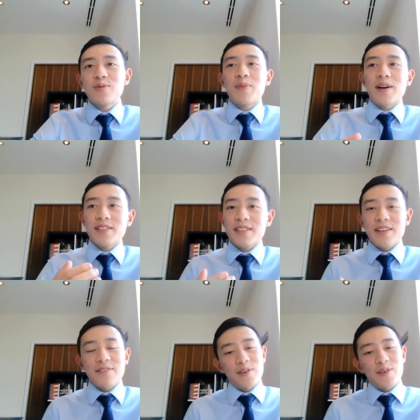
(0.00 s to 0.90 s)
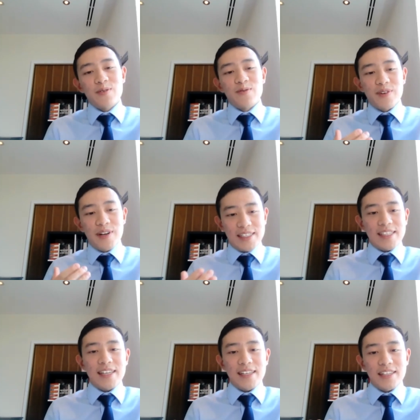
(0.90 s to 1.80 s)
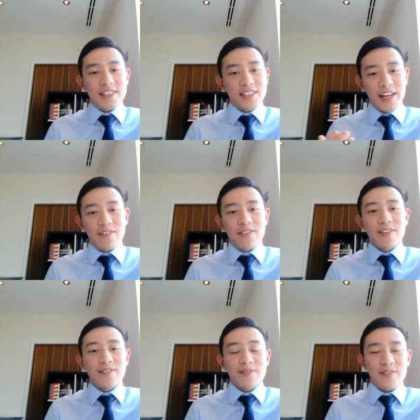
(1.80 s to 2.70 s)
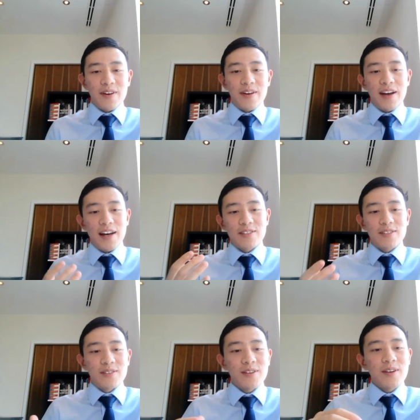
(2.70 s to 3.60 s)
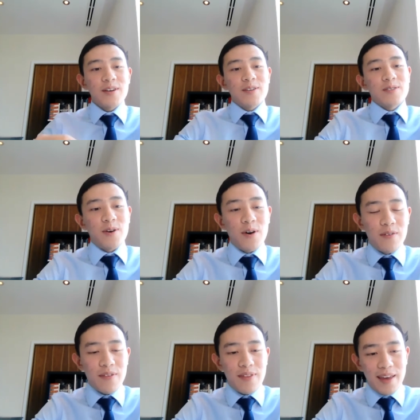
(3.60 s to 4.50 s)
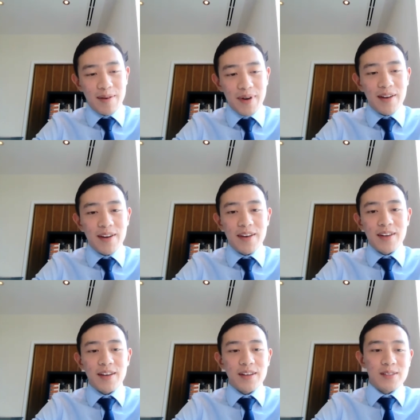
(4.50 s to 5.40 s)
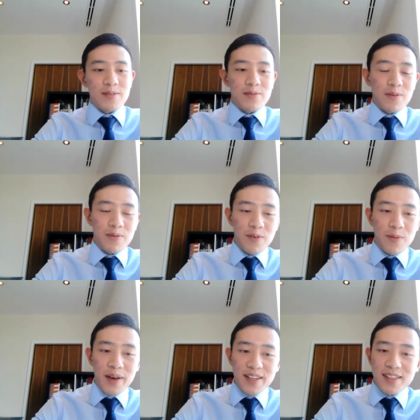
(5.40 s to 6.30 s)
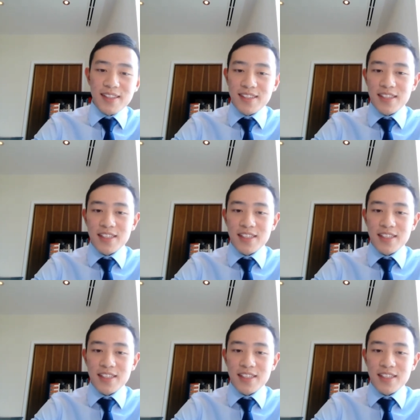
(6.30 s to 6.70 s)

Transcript: do you personally view risk in general? You know, how do you or think about it in terms of you making